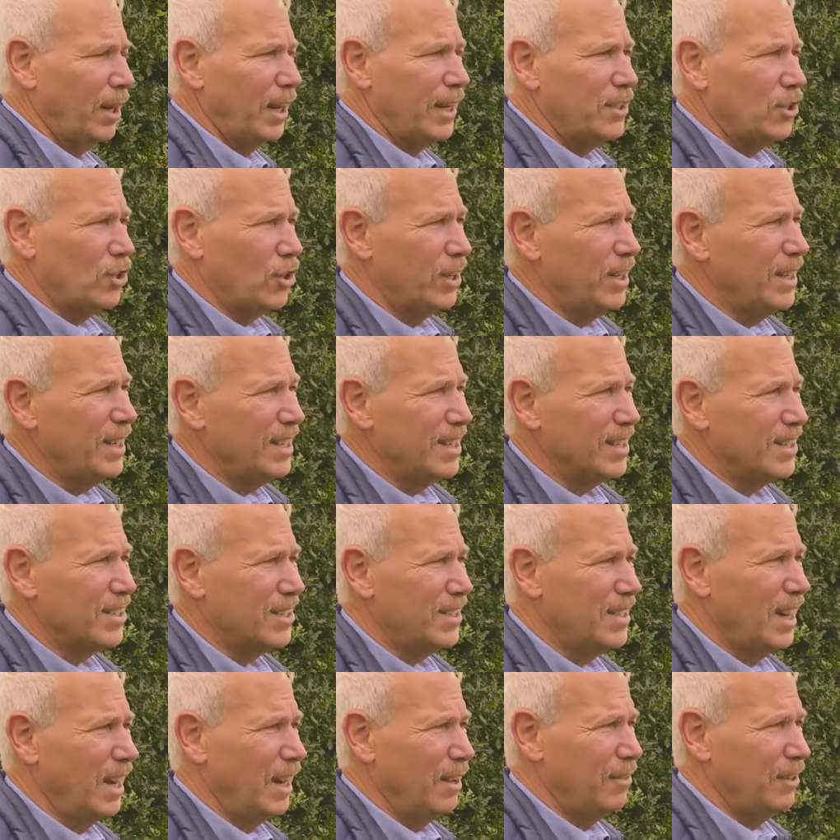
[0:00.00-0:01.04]
Engineers
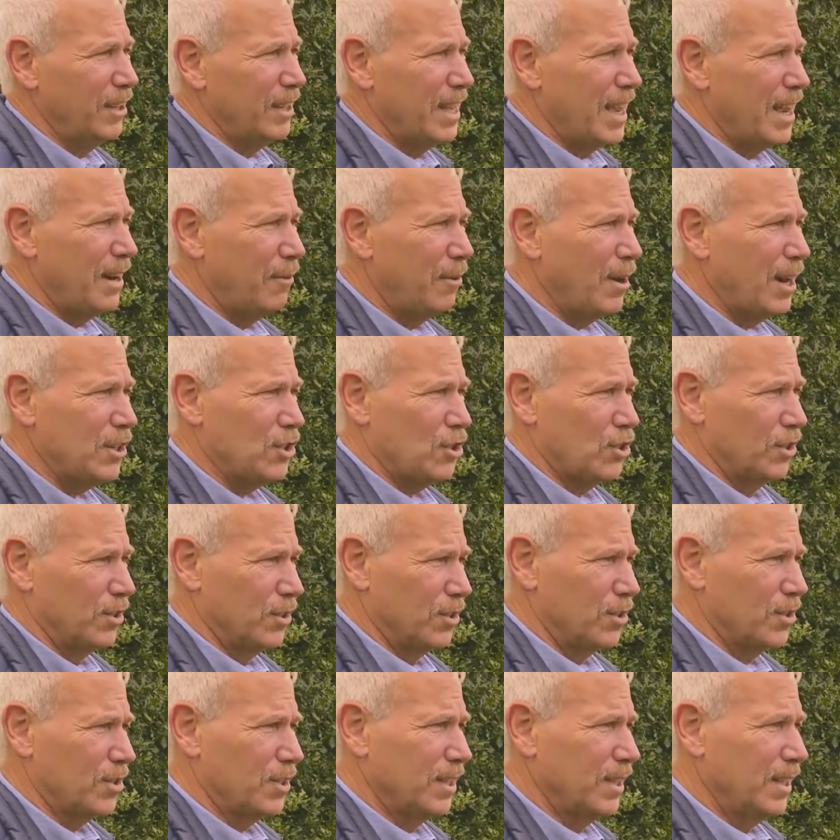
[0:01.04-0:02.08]
deliver their
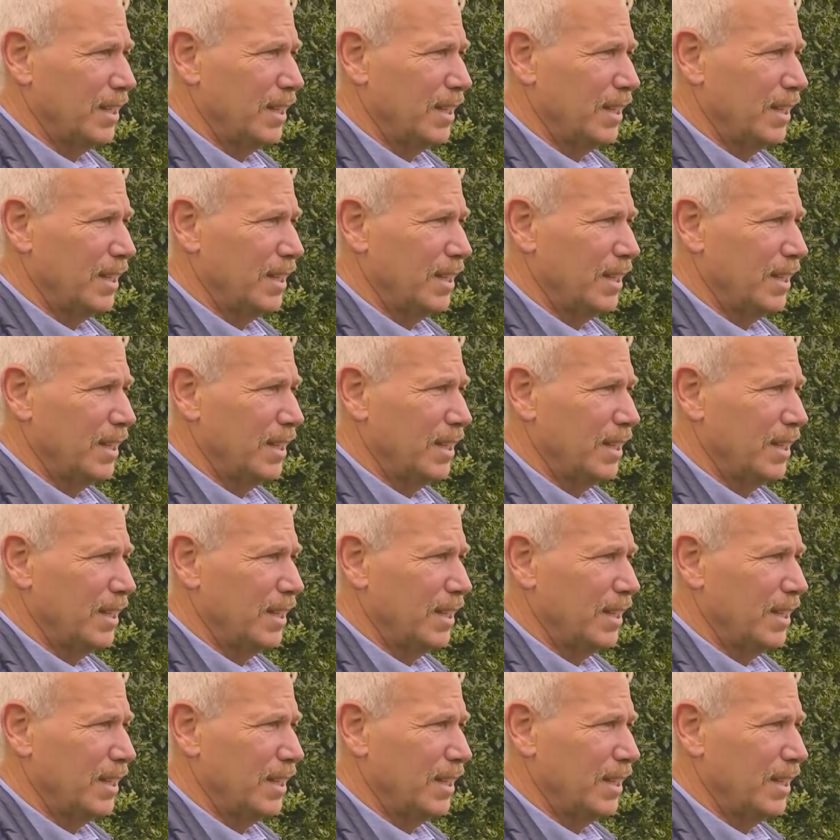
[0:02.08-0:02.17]
rations.